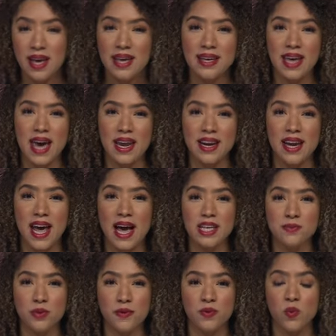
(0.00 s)
Canada
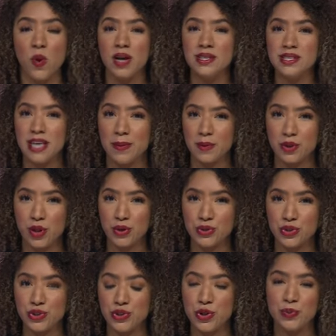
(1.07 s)
has moved one step
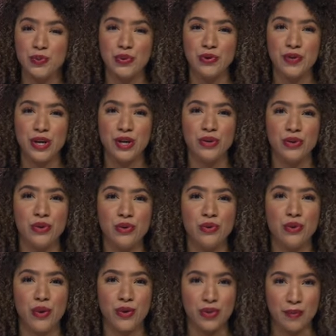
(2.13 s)
closer to approving a new
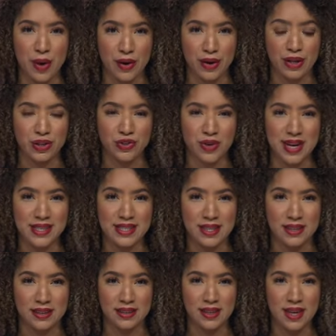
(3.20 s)
North American trade
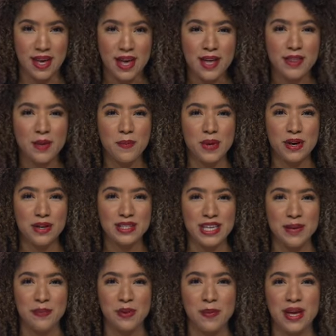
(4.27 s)
deal. The bill to
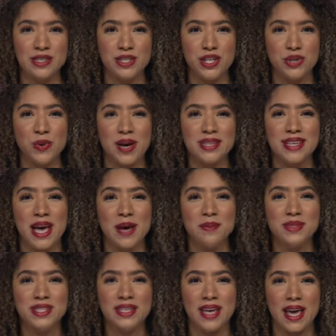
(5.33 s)
implement
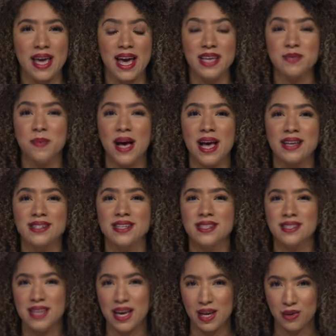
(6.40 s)
USMCA has passed
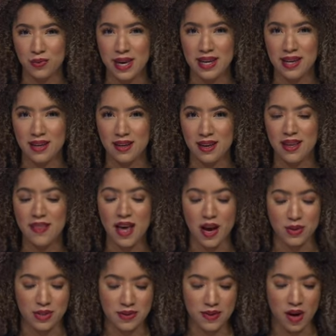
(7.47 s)
second reading in the
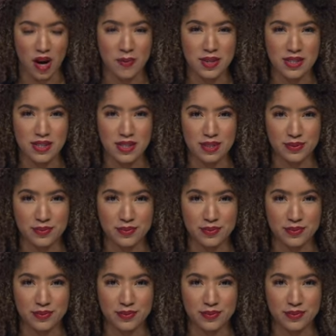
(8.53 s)
House of Commons.